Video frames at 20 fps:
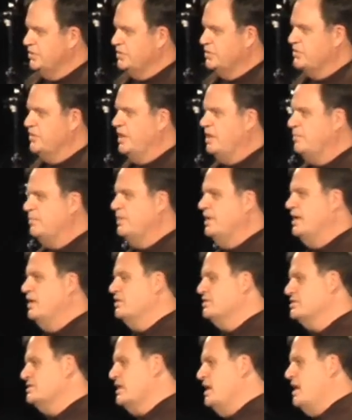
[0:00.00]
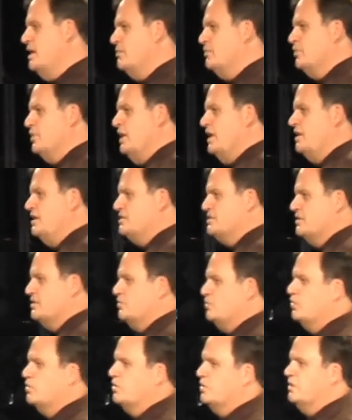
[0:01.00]
You know, the great players, Tom Brady's of
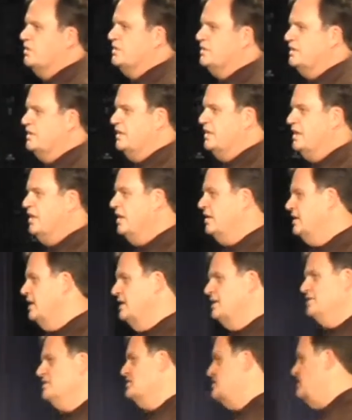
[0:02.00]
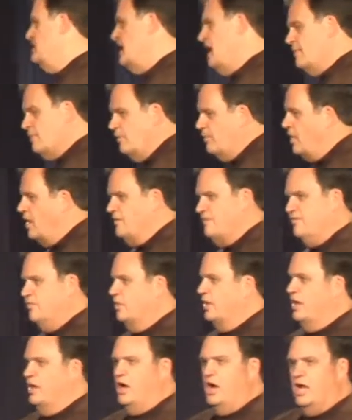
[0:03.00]
the world, I can just name them off
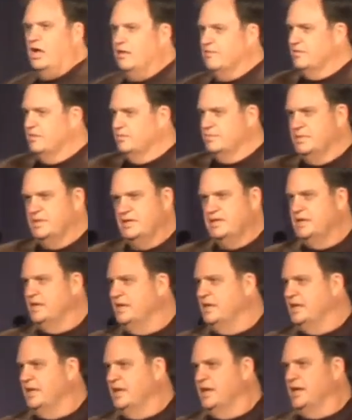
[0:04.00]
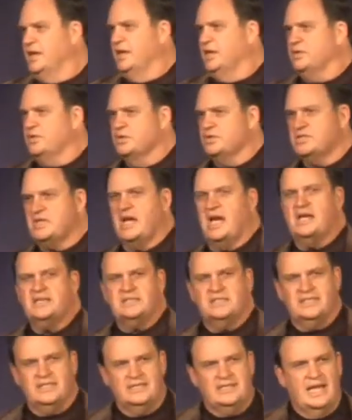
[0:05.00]
for you, all of them. Those
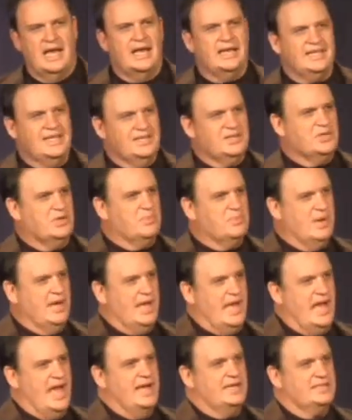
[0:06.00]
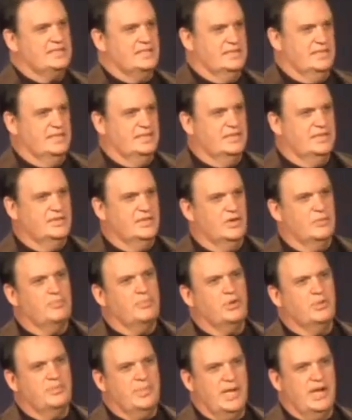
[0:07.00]
guys did not get there by accident. They're
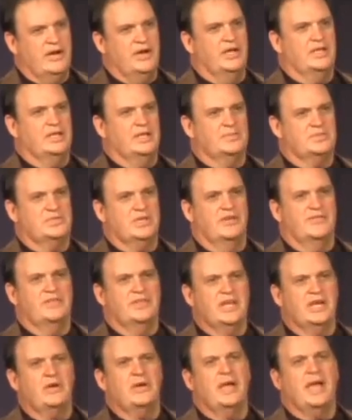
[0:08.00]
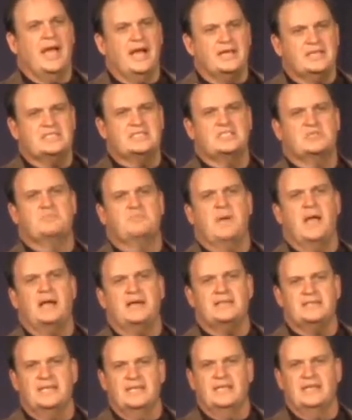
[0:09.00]
preparing themselves. They're
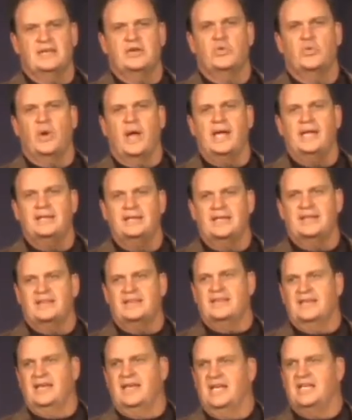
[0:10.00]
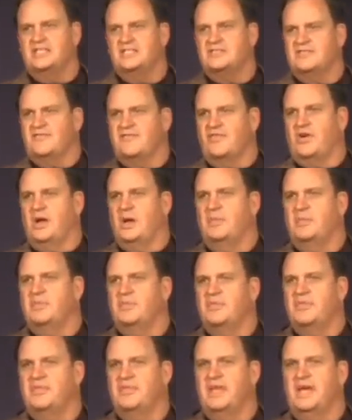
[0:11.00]
expecting great things
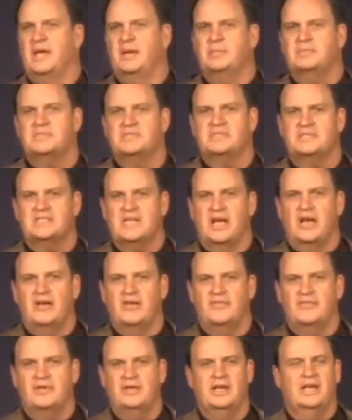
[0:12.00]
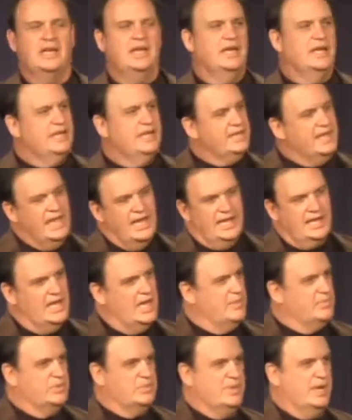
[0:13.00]
from themselves. It can't
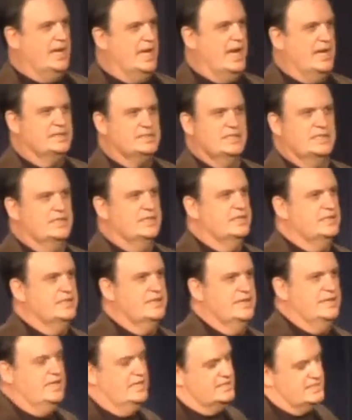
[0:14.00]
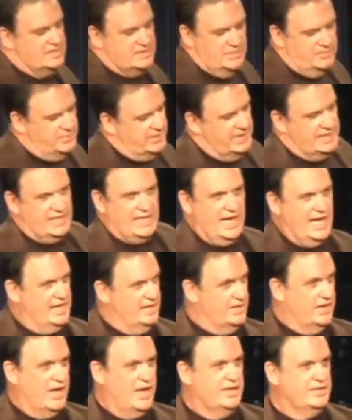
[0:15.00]
happen by accident. It simply
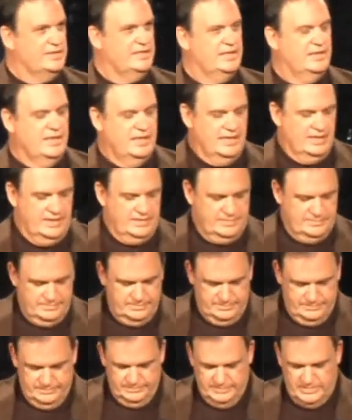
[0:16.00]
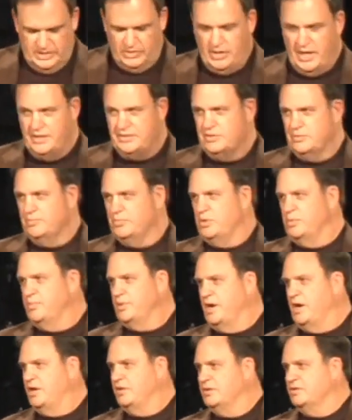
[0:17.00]
cannot. They're out there
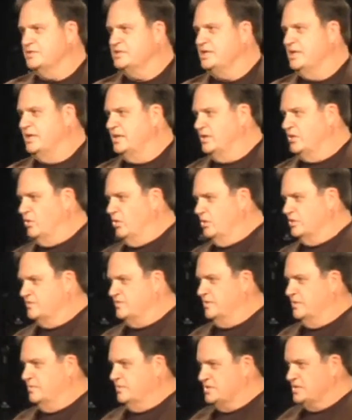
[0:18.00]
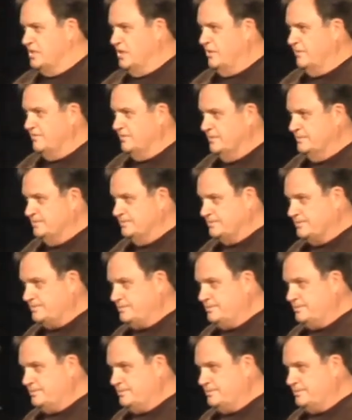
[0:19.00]
preparing. They're setting goals for themselves.